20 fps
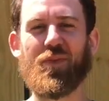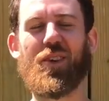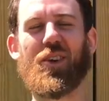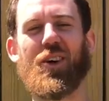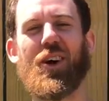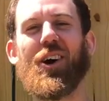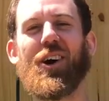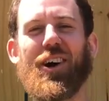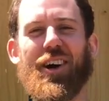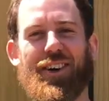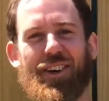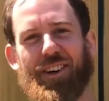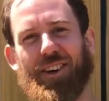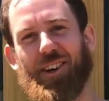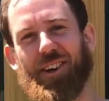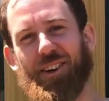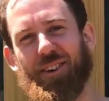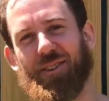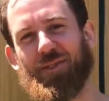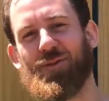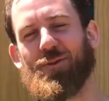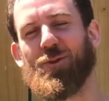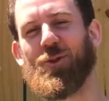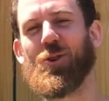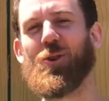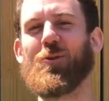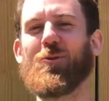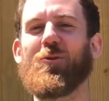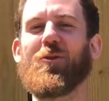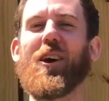All right, y'all, for
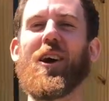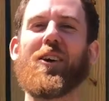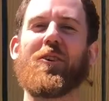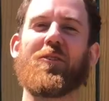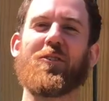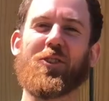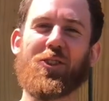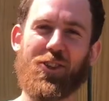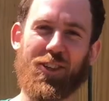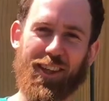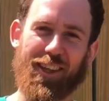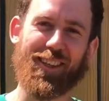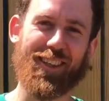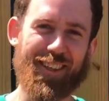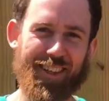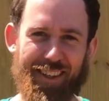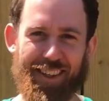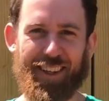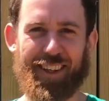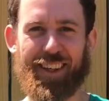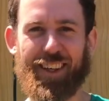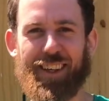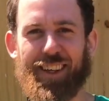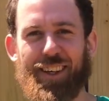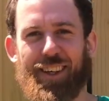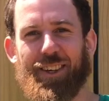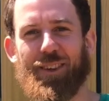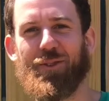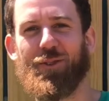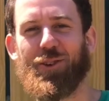our final trick,
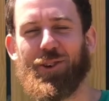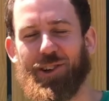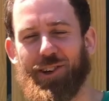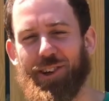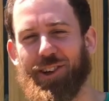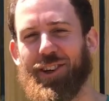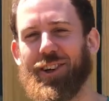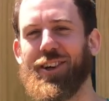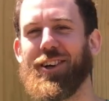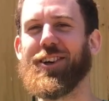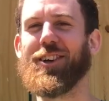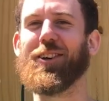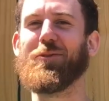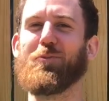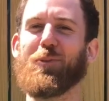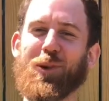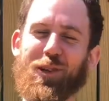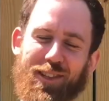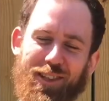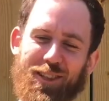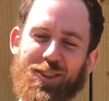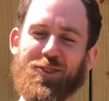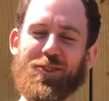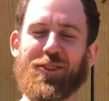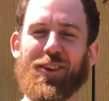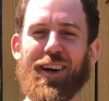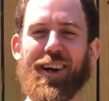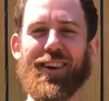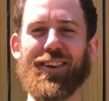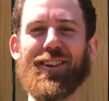we're gonna bring this
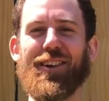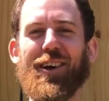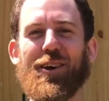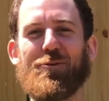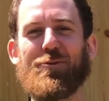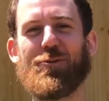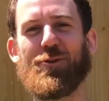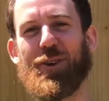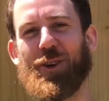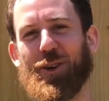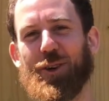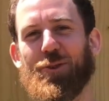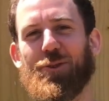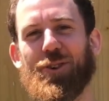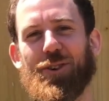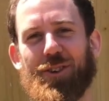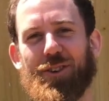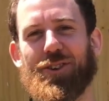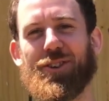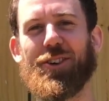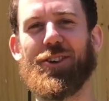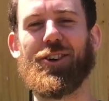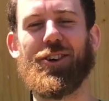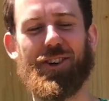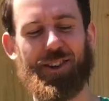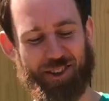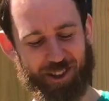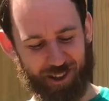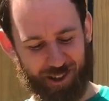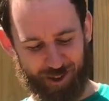one out of left field. We're gonna throw
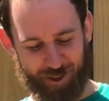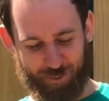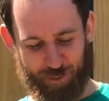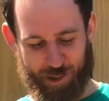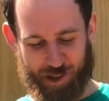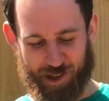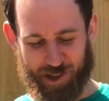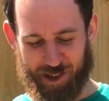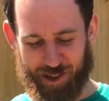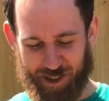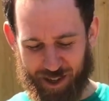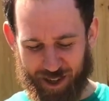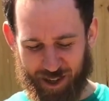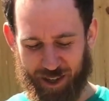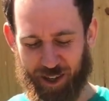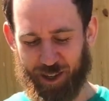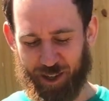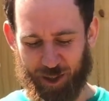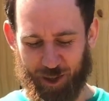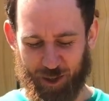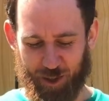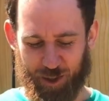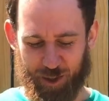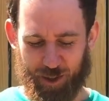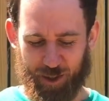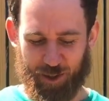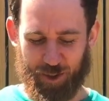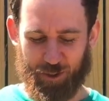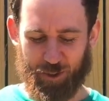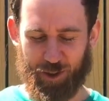y'all a curveball.
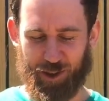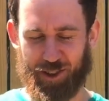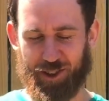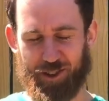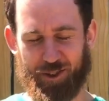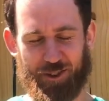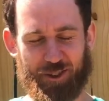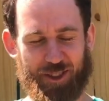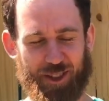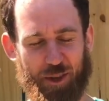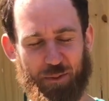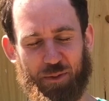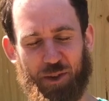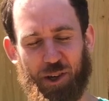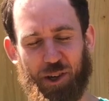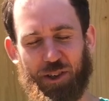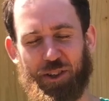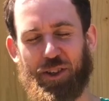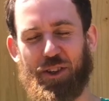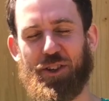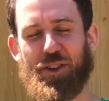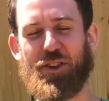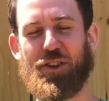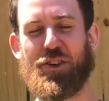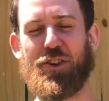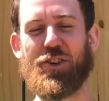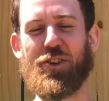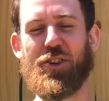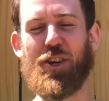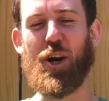We're gonna do something called the
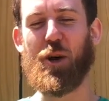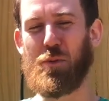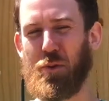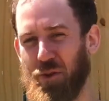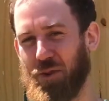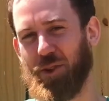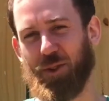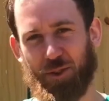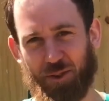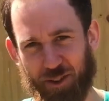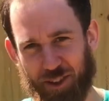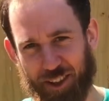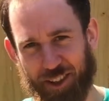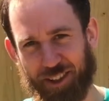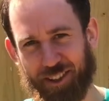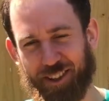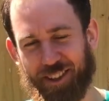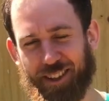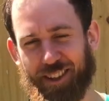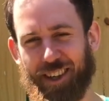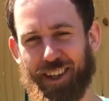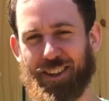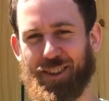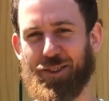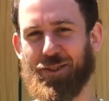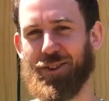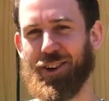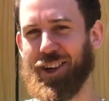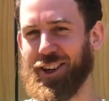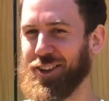double uni, not the
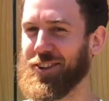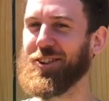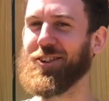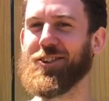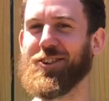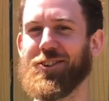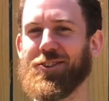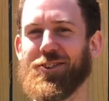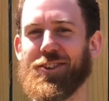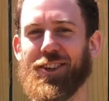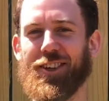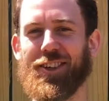regular uni.